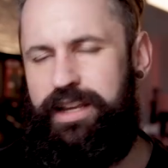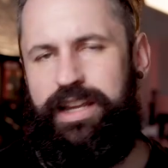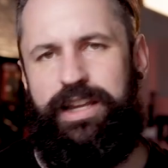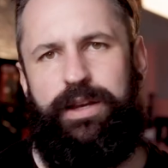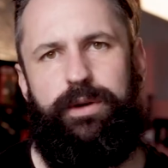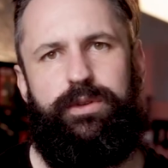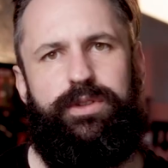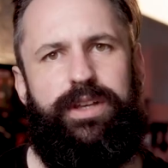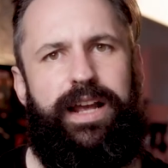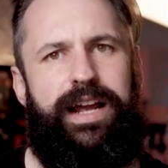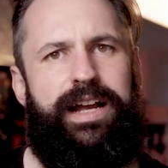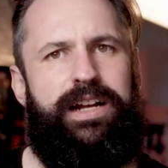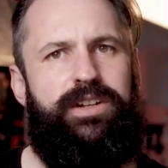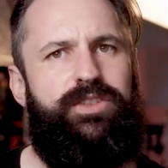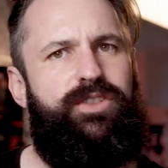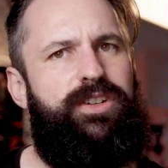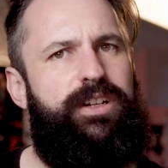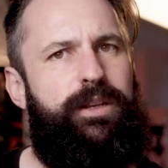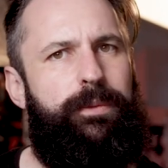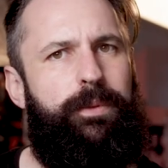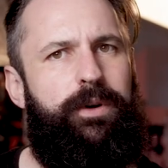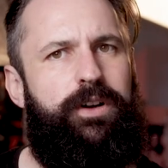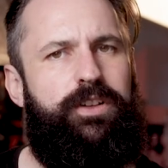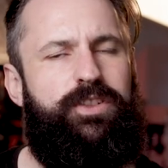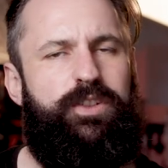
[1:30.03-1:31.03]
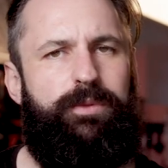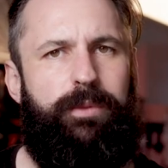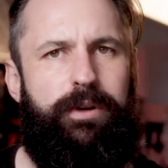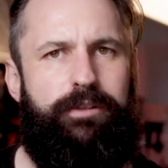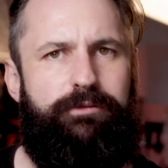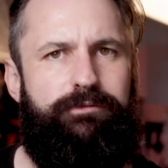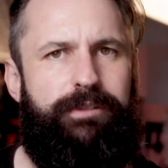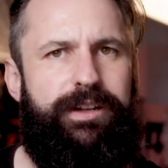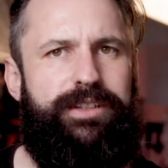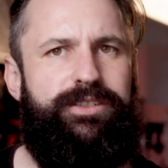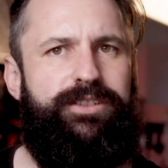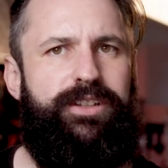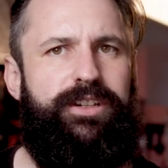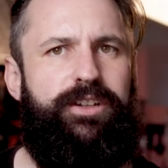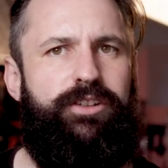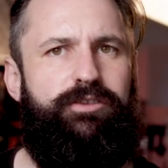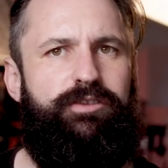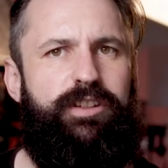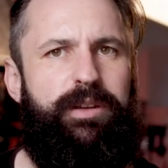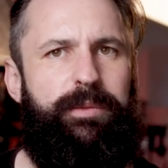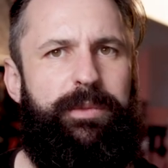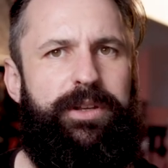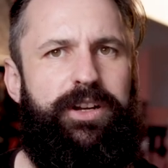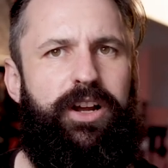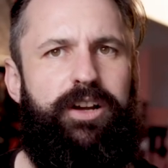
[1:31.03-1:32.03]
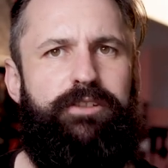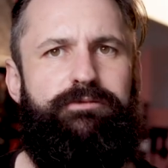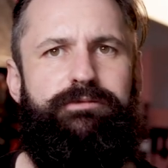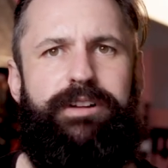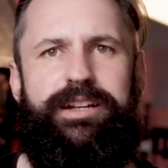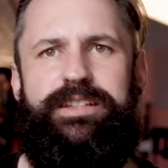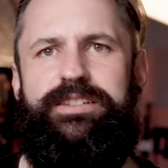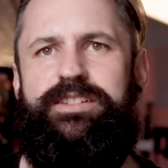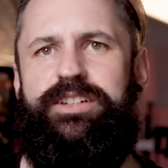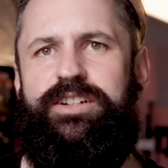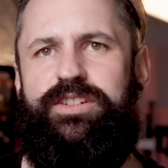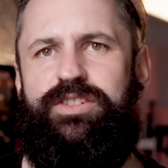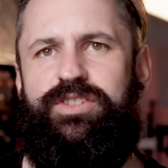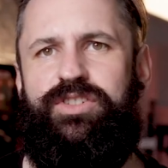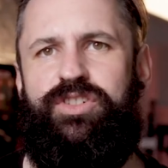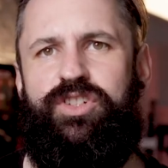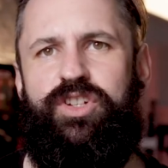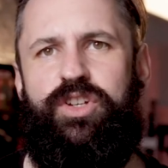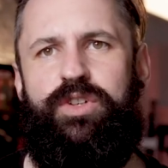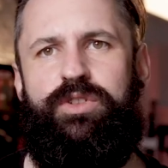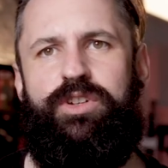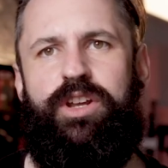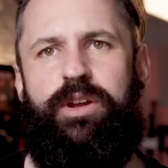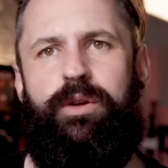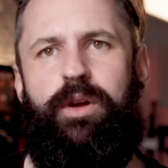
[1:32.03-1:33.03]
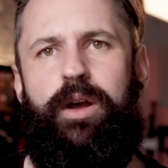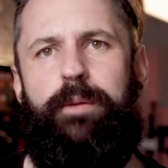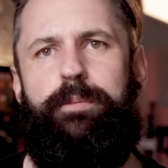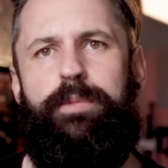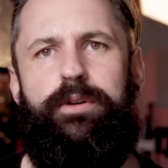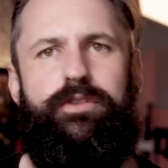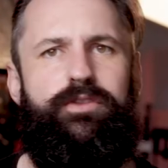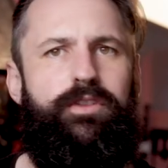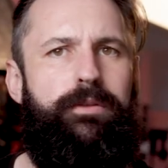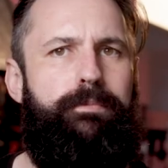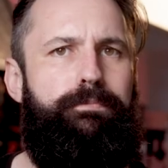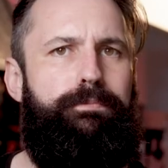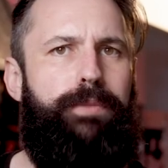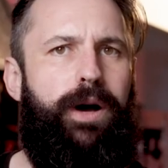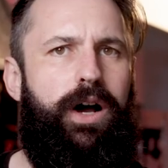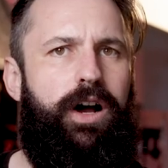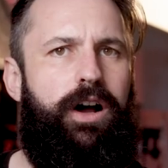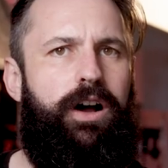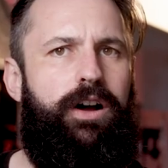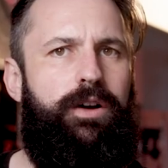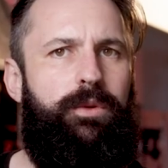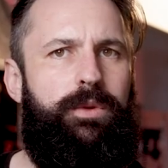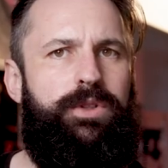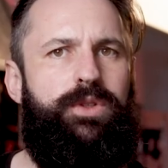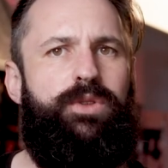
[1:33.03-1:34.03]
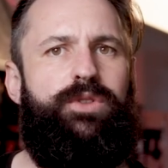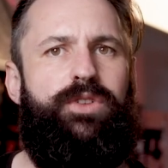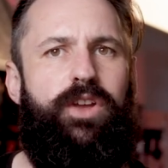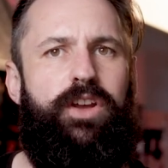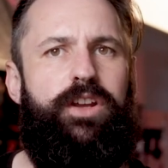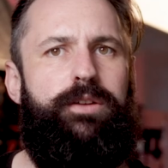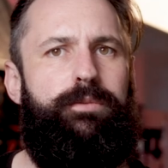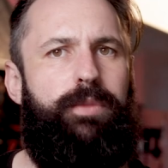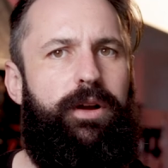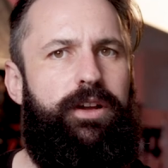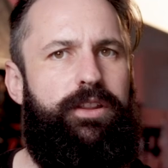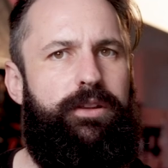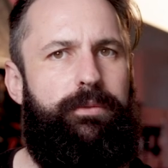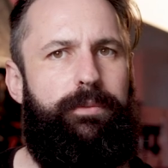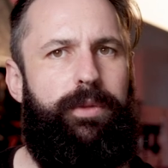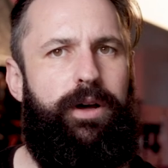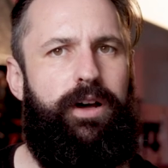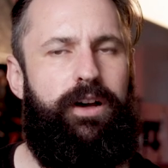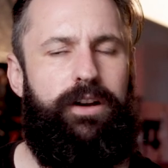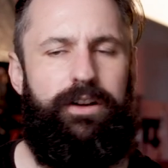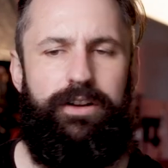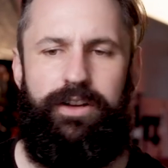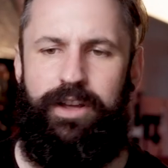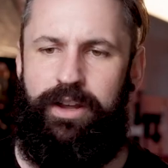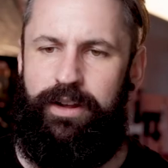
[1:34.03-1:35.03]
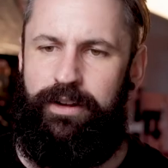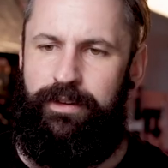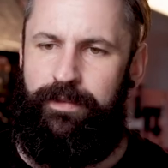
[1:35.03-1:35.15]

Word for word: It was actually part of my rental agreement. I rented a studio above a bar, which was owned by the bar.